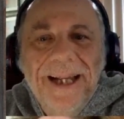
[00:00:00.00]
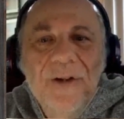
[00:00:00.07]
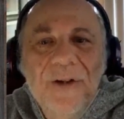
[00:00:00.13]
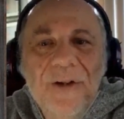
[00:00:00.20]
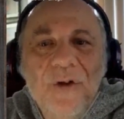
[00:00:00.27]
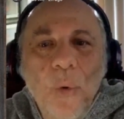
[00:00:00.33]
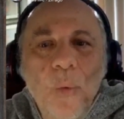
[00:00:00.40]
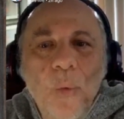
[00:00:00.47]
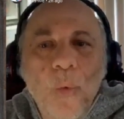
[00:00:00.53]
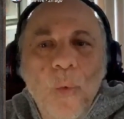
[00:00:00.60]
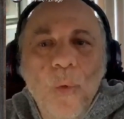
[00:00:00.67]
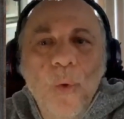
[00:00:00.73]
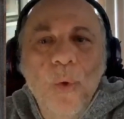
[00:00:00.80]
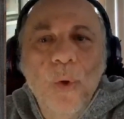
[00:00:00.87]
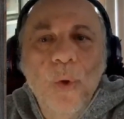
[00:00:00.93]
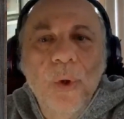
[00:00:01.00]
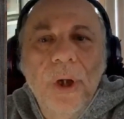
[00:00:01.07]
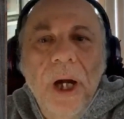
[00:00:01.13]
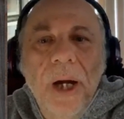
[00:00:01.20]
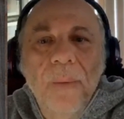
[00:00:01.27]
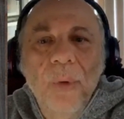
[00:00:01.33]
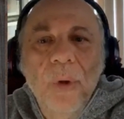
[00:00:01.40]
so, all
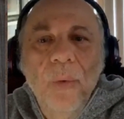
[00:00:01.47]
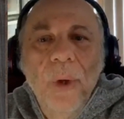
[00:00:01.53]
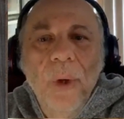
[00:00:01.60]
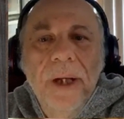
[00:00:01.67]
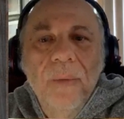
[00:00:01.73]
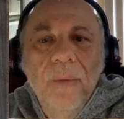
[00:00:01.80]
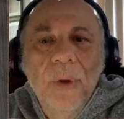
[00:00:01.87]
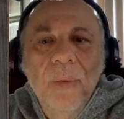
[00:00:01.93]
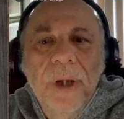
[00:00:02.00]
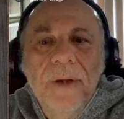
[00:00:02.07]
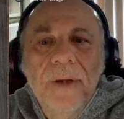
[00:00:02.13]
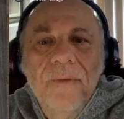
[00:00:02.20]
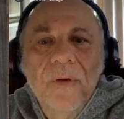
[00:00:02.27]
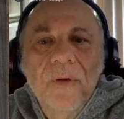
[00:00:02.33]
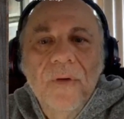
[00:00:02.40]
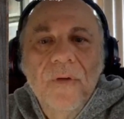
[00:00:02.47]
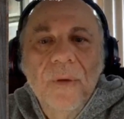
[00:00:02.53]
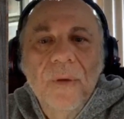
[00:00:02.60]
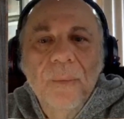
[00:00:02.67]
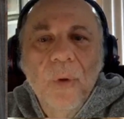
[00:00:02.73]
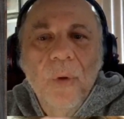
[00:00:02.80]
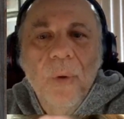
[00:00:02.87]
right, we'll wait for some
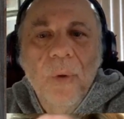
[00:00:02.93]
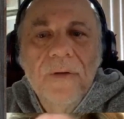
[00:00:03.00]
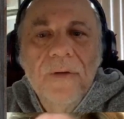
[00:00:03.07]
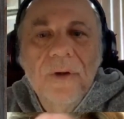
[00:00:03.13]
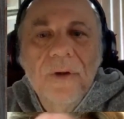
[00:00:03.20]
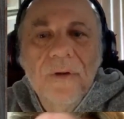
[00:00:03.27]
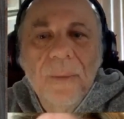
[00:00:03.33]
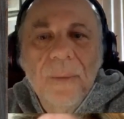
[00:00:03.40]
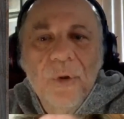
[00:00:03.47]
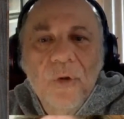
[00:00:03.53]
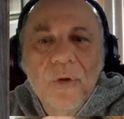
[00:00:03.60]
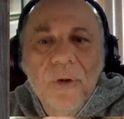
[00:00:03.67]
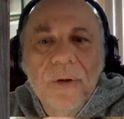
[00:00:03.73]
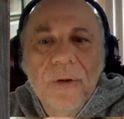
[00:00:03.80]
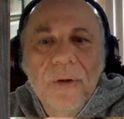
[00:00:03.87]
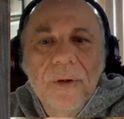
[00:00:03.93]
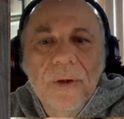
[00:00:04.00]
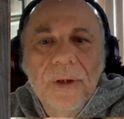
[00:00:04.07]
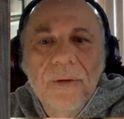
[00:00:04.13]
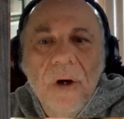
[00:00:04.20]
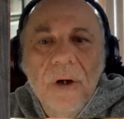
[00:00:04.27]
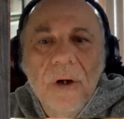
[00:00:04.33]
questions. I'm sure there
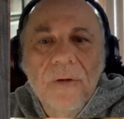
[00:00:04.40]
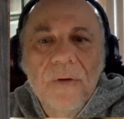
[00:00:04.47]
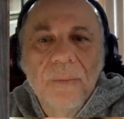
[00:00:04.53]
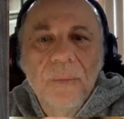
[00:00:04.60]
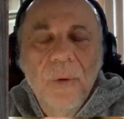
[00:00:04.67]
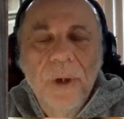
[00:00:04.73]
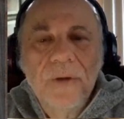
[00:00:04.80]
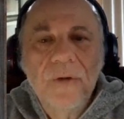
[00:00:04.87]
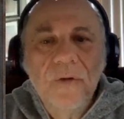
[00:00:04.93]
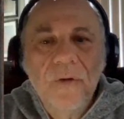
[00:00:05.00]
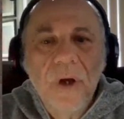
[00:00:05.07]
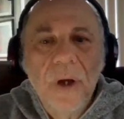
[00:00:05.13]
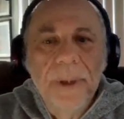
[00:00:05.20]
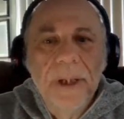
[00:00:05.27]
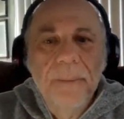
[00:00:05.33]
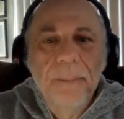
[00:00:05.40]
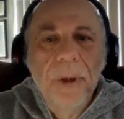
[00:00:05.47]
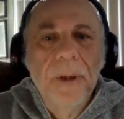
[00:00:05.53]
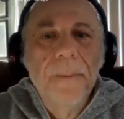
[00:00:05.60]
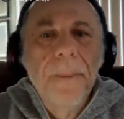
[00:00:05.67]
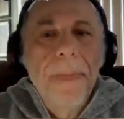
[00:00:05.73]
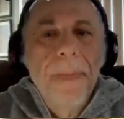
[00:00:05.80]
are some questions coming in, but